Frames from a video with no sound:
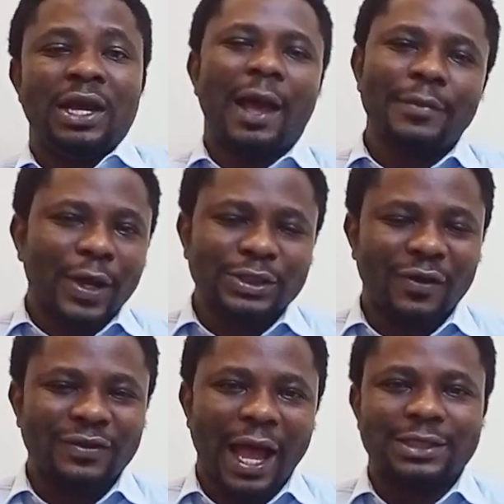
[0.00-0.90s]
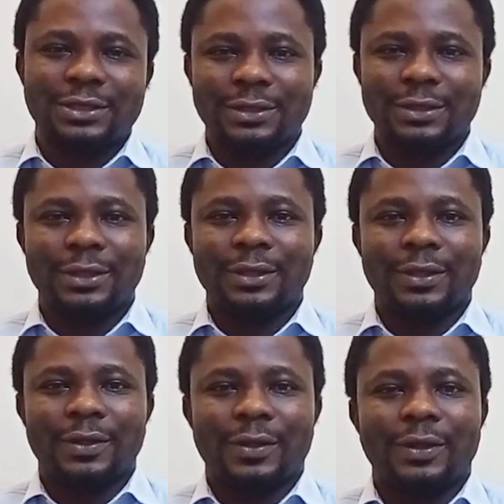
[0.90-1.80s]
And because of that,
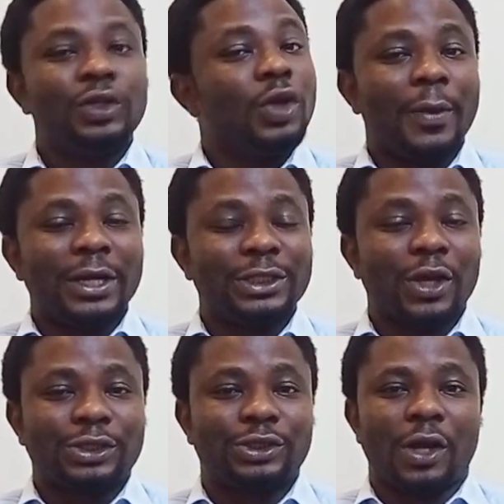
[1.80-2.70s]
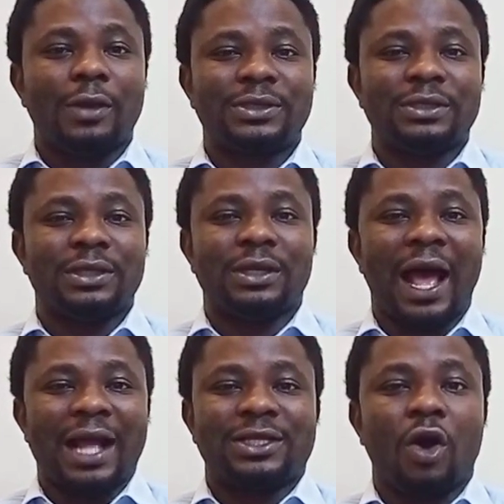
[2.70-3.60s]
nobody just jumps
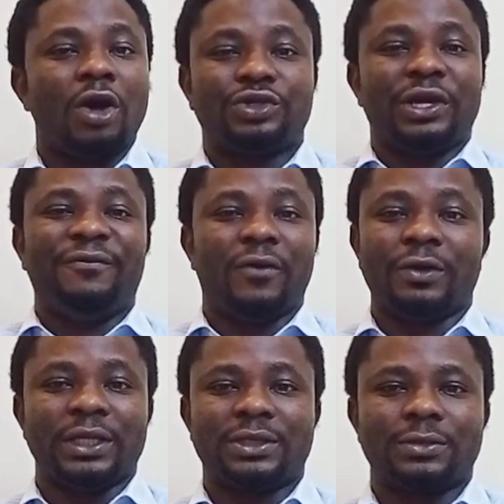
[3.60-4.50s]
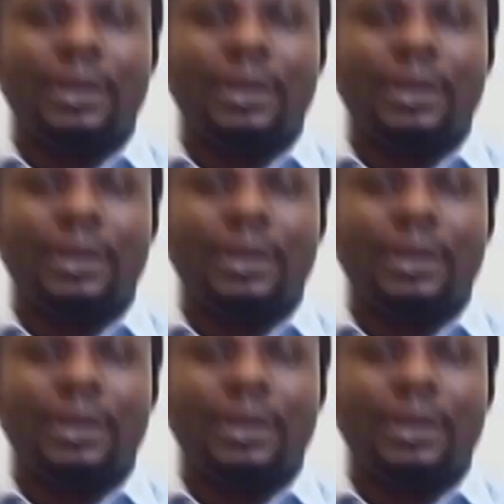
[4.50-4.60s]
at ordering for it.